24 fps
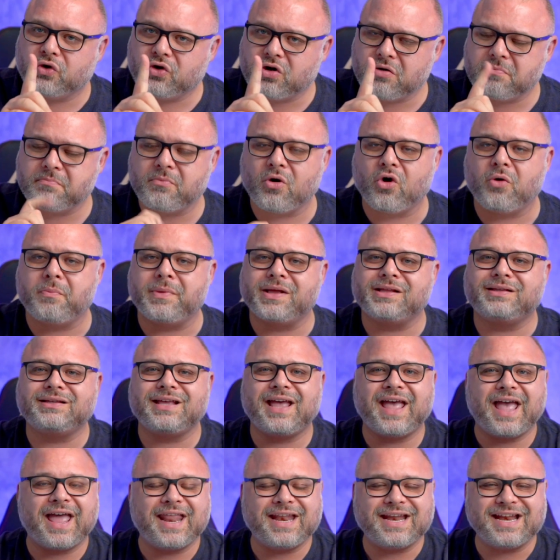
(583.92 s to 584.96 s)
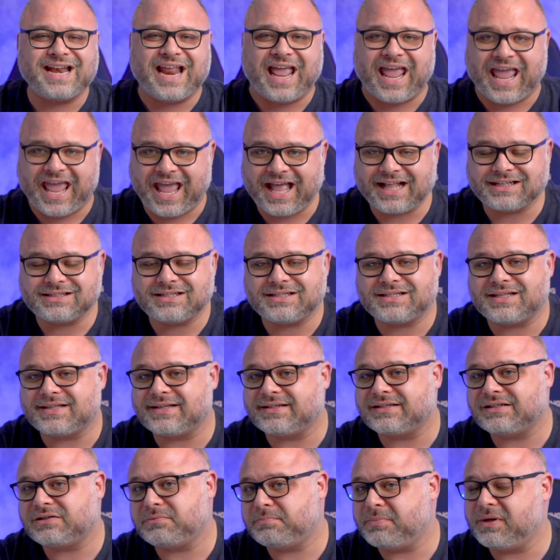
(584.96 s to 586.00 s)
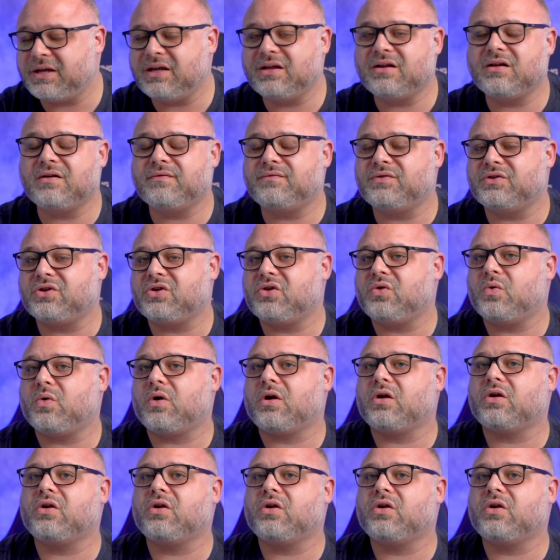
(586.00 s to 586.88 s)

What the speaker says: a moment and enhanced the speed of the QR